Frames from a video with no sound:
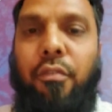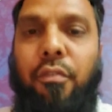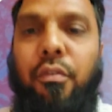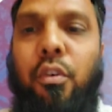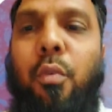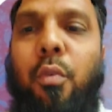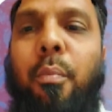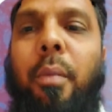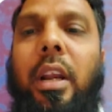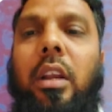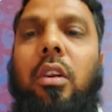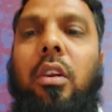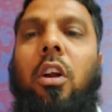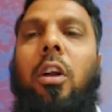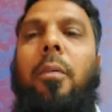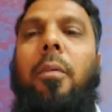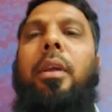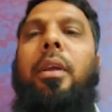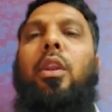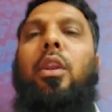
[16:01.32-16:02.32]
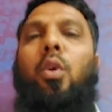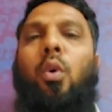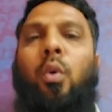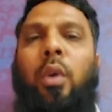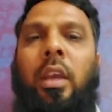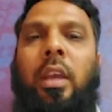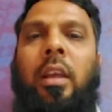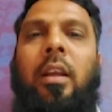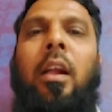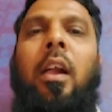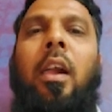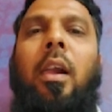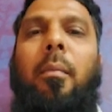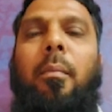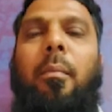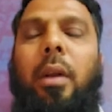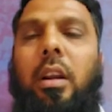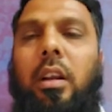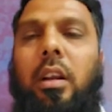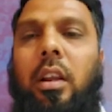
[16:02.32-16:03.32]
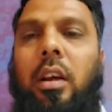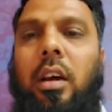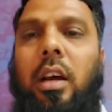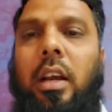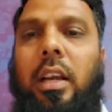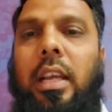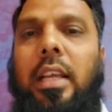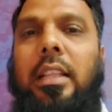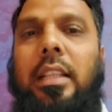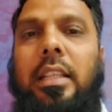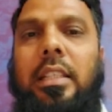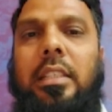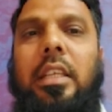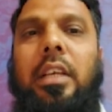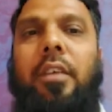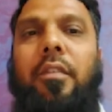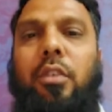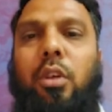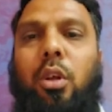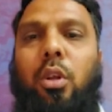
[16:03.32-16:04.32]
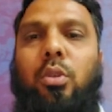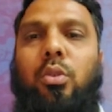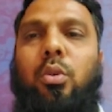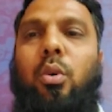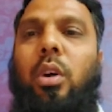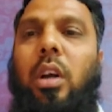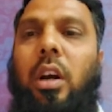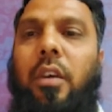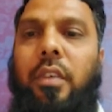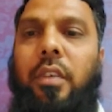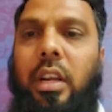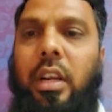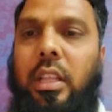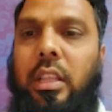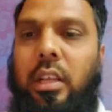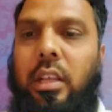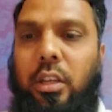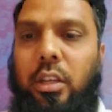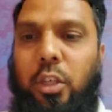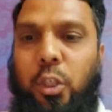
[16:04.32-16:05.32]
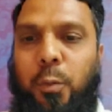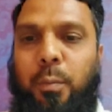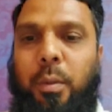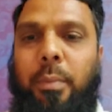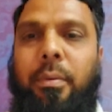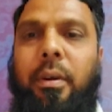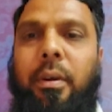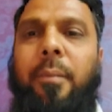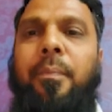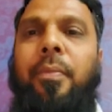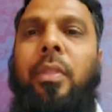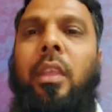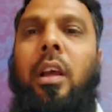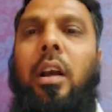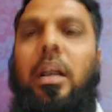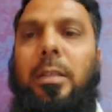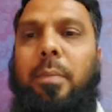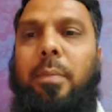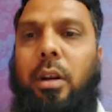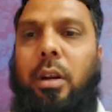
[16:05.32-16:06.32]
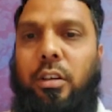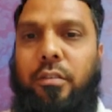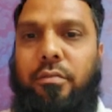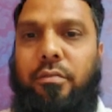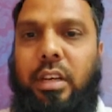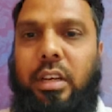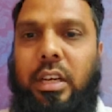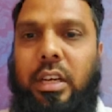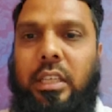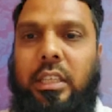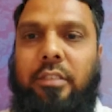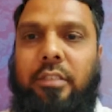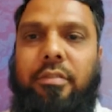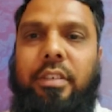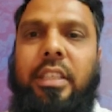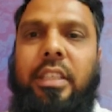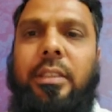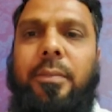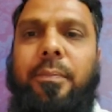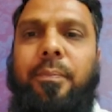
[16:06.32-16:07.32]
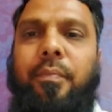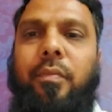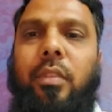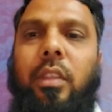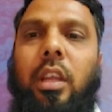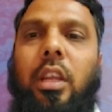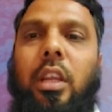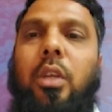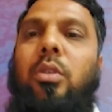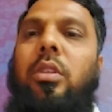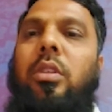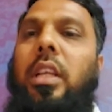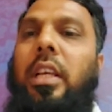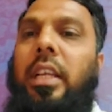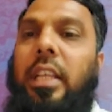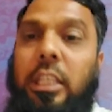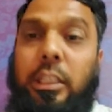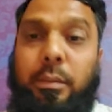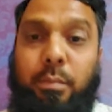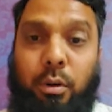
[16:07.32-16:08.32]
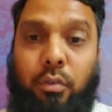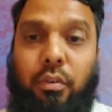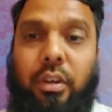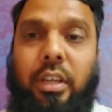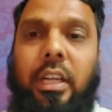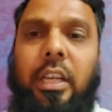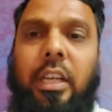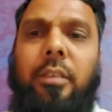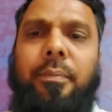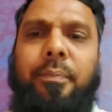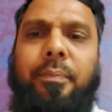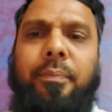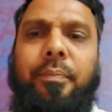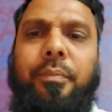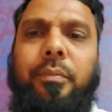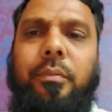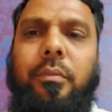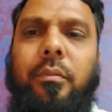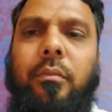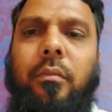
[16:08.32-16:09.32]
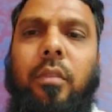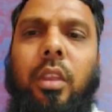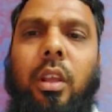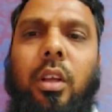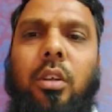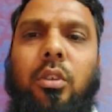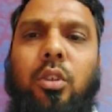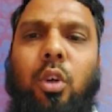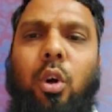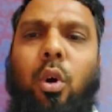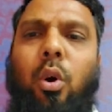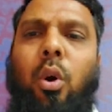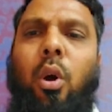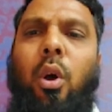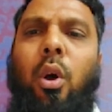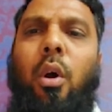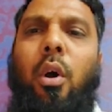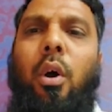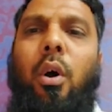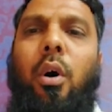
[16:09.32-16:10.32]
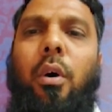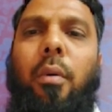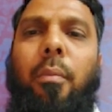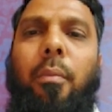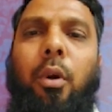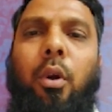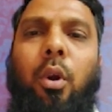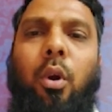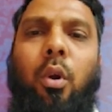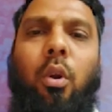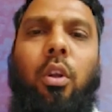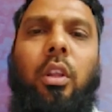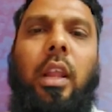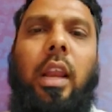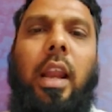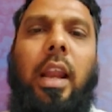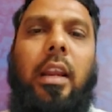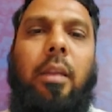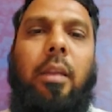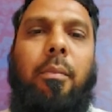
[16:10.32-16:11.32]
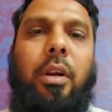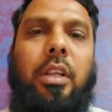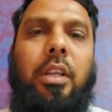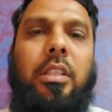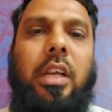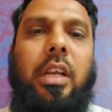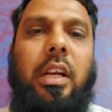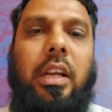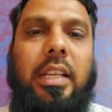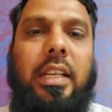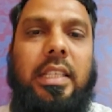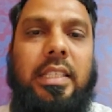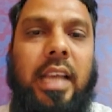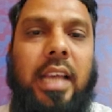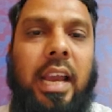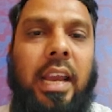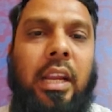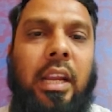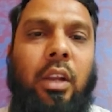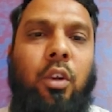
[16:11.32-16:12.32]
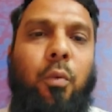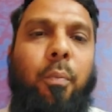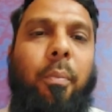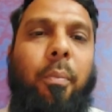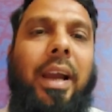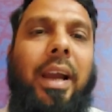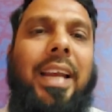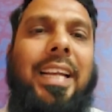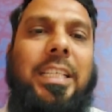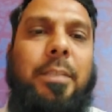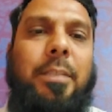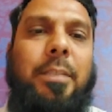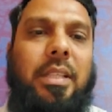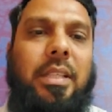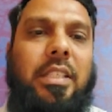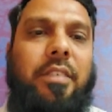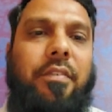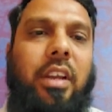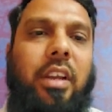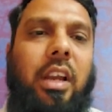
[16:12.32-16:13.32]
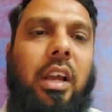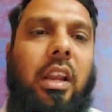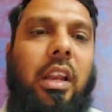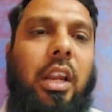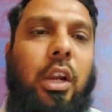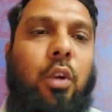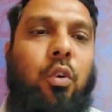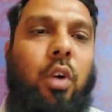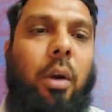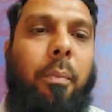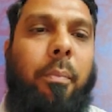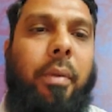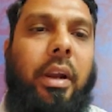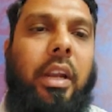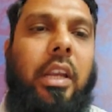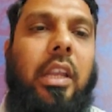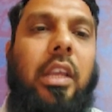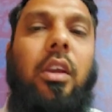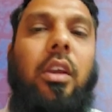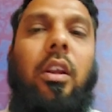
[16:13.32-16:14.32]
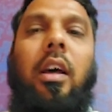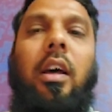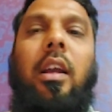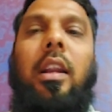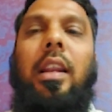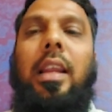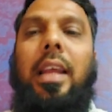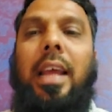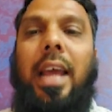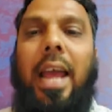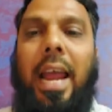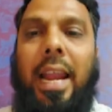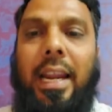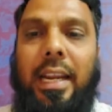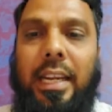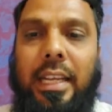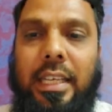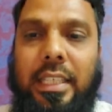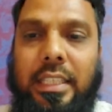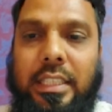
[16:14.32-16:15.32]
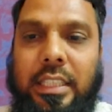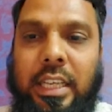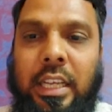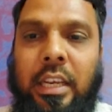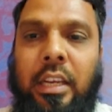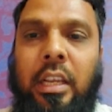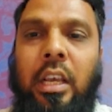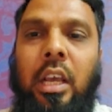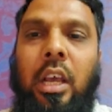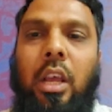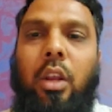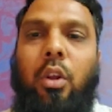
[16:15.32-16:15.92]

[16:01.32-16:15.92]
of you might not be knowing, but again, this thing was also covered in the newspaper as part of current affairs. The news link is provided. So, monoclonal antibodies are designed to bind specifically to a particular antigen.